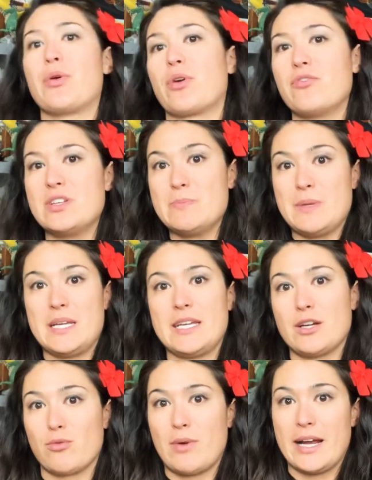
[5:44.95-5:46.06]
They're on Viz
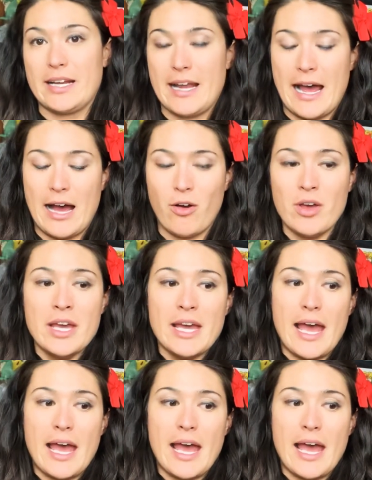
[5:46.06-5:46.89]
Media right now,